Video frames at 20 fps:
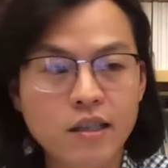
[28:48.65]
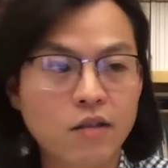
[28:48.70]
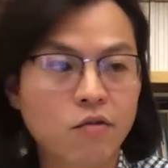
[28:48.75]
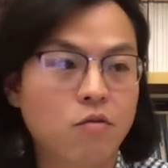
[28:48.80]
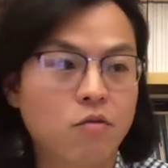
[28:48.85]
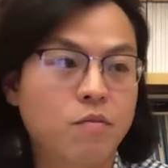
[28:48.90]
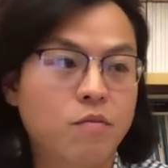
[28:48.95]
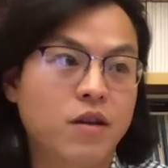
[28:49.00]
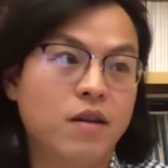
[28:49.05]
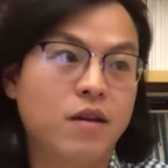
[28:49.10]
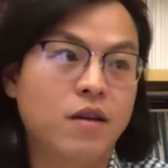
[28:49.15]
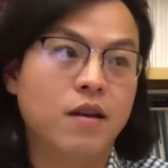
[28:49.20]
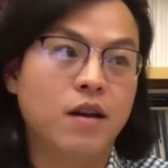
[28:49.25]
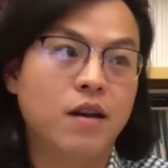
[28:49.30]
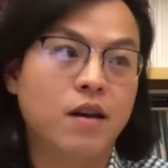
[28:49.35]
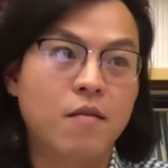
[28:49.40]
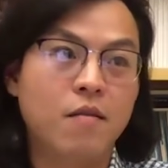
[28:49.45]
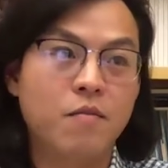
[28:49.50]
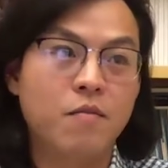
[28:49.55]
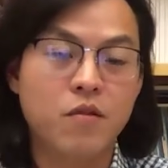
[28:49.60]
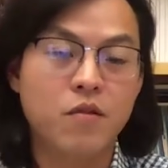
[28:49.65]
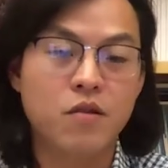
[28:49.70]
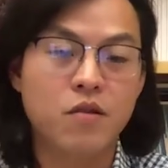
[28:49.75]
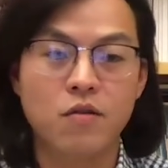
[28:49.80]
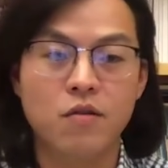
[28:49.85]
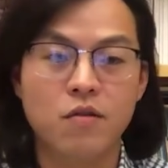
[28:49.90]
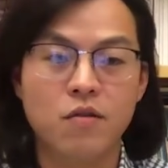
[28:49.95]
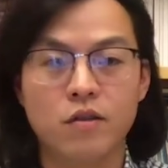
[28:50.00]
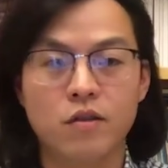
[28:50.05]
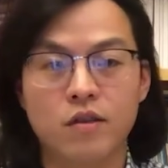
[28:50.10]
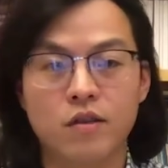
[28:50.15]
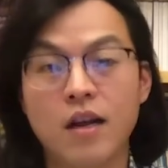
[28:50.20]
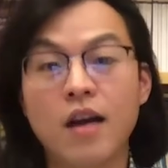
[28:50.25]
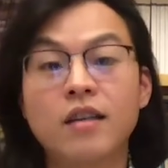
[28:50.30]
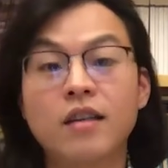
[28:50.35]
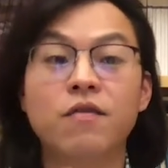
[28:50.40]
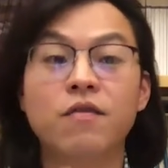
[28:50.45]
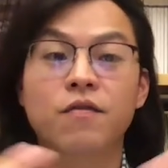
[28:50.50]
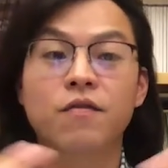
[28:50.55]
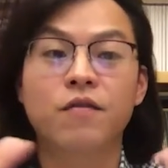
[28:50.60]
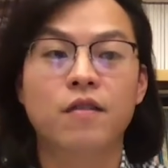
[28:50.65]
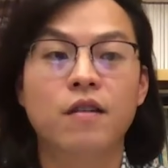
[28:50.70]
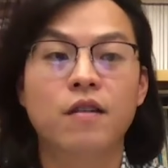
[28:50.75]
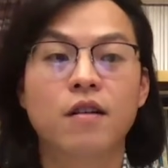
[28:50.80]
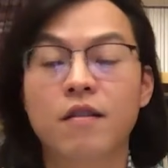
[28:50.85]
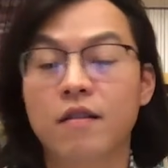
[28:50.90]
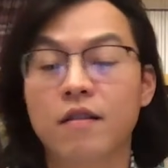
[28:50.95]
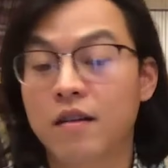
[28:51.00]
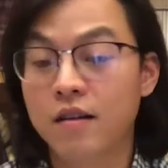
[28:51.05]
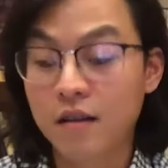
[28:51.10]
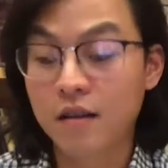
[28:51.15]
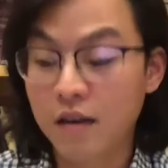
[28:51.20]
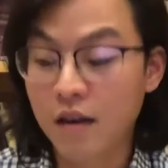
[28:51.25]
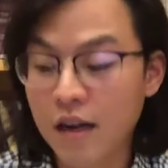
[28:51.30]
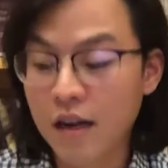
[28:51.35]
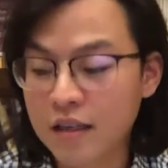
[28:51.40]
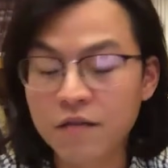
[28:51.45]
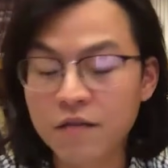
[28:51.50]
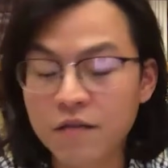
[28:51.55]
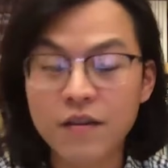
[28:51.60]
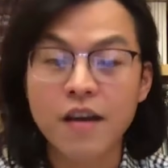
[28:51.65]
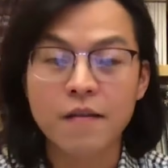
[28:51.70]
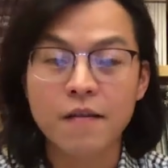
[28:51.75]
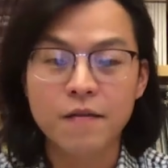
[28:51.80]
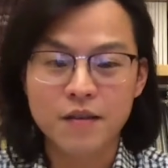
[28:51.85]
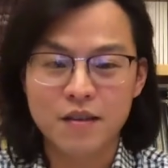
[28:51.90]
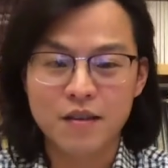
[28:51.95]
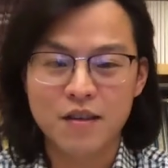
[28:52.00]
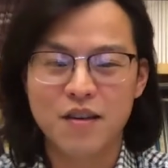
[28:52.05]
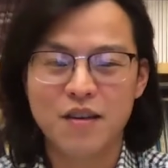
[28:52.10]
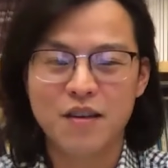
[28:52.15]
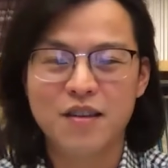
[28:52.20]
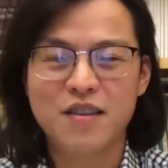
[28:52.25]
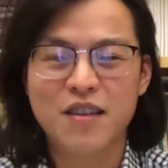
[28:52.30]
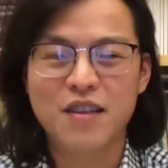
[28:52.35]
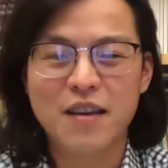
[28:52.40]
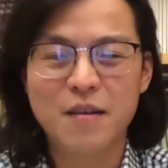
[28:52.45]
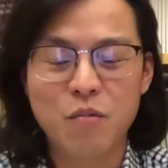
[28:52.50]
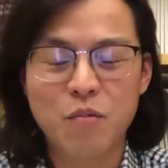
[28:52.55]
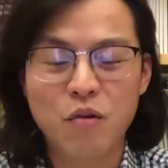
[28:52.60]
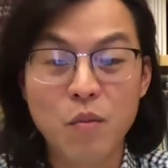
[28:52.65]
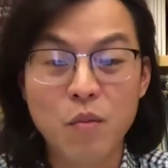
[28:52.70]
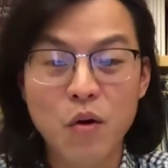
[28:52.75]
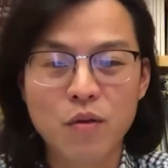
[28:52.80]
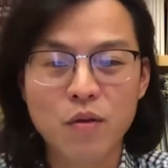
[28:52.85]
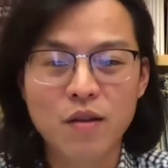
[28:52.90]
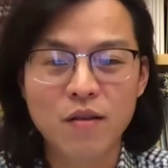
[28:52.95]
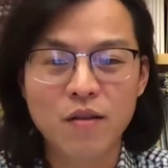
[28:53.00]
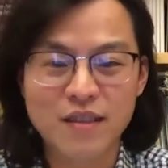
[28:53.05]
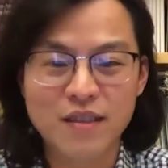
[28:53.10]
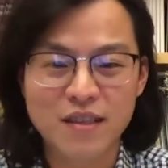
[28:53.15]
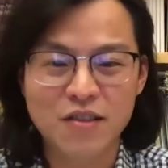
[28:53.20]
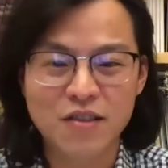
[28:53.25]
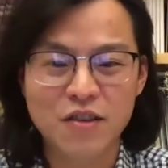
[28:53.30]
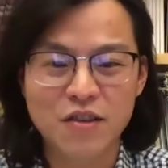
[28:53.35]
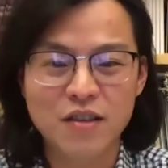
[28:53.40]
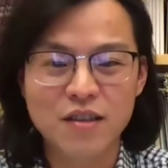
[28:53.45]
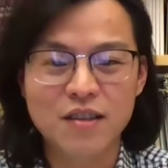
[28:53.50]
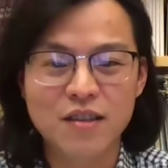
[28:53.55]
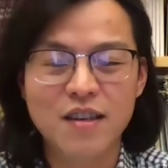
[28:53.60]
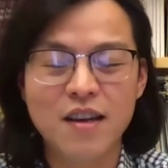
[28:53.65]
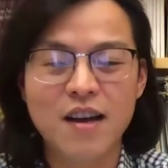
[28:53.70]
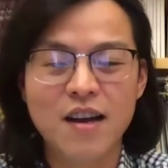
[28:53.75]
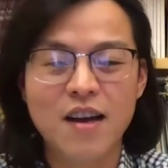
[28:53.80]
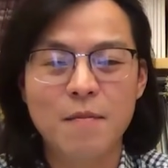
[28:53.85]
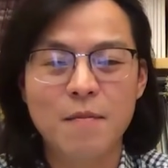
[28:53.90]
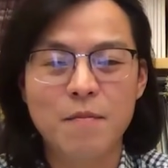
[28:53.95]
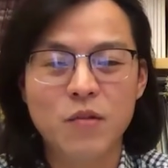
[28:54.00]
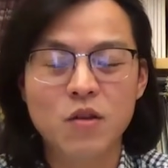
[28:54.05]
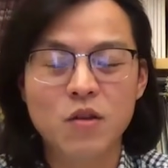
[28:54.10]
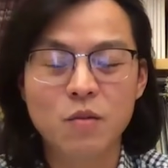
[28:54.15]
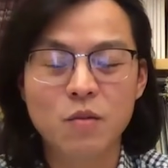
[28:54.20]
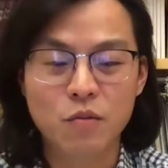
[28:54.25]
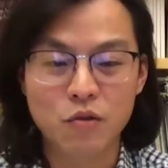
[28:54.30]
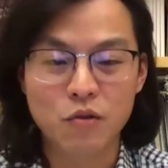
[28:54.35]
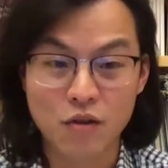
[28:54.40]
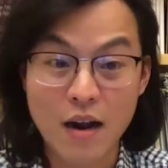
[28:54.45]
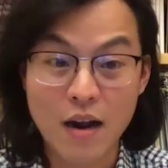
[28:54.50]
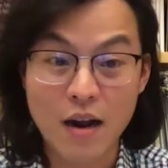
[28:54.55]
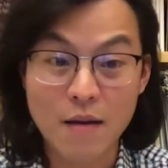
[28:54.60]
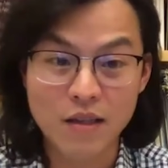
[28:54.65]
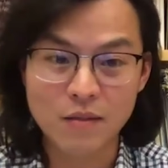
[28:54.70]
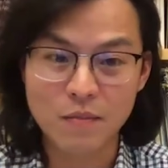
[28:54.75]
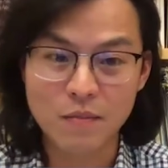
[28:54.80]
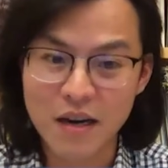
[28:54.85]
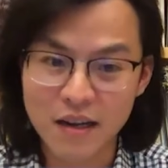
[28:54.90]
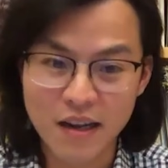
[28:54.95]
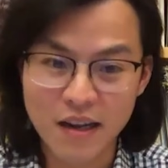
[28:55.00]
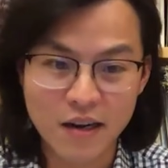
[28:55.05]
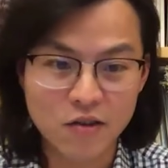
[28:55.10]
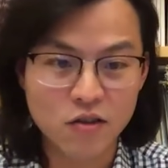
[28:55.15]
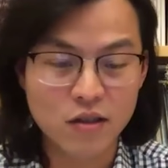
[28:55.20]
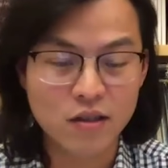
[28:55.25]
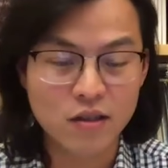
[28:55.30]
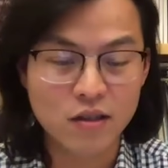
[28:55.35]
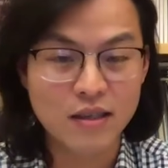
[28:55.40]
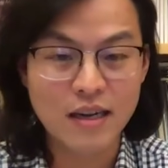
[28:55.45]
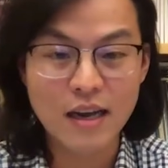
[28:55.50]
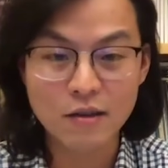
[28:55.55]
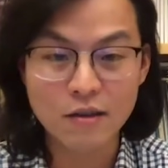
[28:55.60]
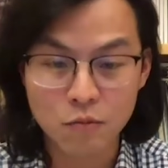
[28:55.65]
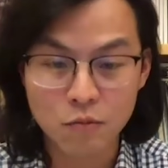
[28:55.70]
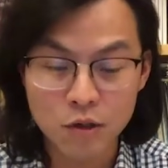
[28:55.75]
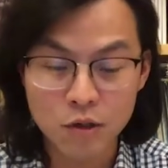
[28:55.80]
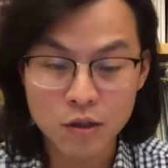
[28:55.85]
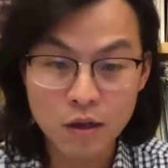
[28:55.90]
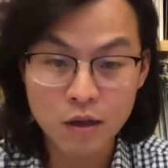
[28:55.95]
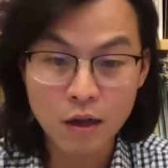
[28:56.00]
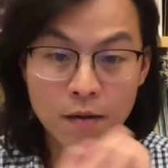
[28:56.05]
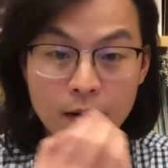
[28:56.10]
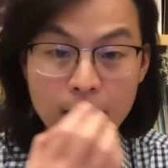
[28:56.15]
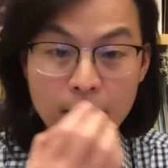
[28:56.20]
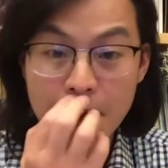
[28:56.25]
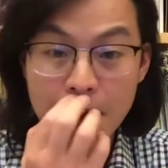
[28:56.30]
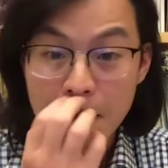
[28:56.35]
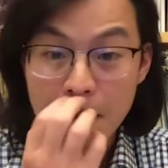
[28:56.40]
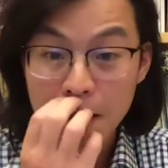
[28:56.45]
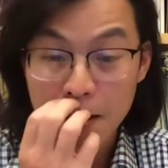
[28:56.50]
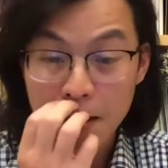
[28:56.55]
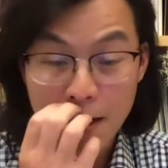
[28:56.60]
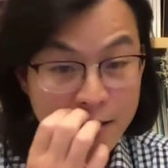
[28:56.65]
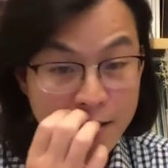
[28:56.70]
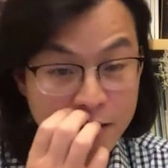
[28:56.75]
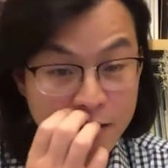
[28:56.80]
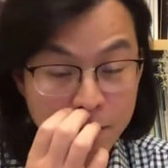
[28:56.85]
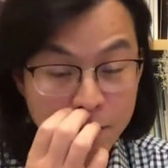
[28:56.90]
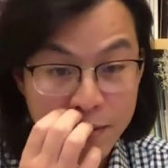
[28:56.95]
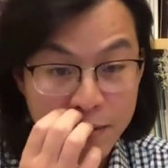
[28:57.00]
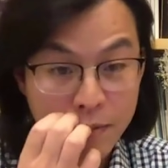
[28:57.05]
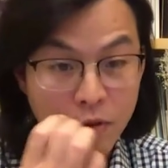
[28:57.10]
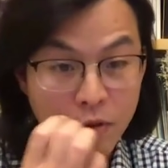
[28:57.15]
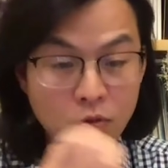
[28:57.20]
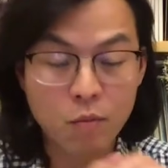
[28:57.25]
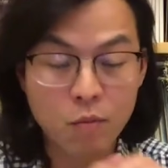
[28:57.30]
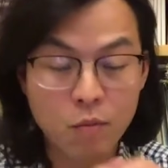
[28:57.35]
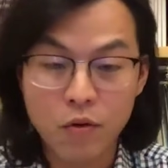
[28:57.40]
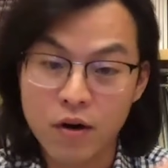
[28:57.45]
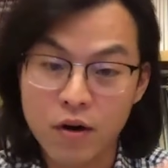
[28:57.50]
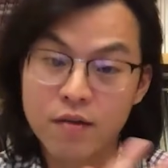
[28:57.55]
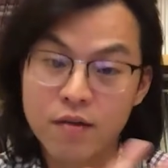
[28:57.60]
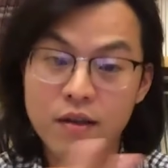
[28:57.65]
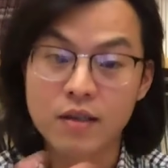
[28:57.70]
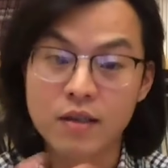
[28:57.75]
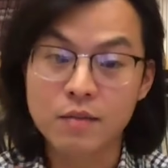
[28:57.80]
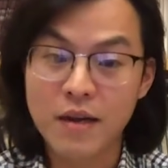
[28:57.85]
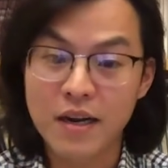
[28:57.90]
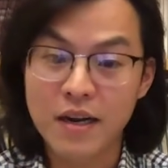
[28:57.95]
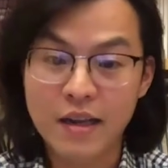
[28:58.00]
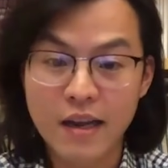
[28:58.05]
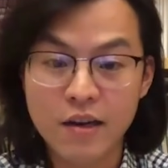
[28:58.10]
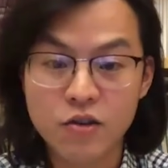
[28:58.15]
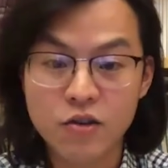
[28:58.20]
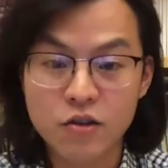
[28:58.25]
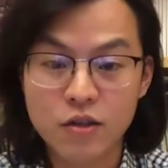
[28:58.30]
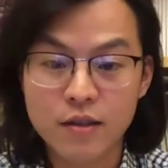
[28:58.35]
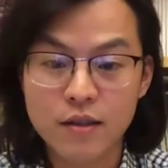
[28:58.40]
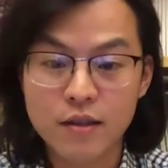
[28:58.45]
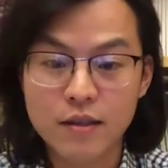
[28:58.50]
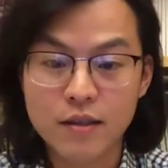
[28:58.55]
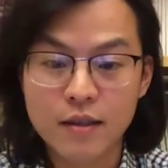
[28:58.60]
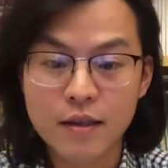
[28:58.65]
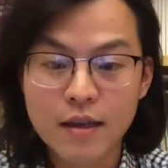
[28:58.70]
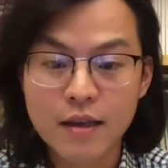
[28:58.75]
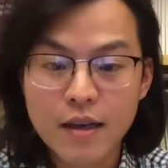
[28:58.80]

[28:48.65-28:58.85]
They were being, um, you know, there lots of uh, lots of gifts to, to promote the physicians um, to prescribe these medications. And as a result, lots of people were put on these medications.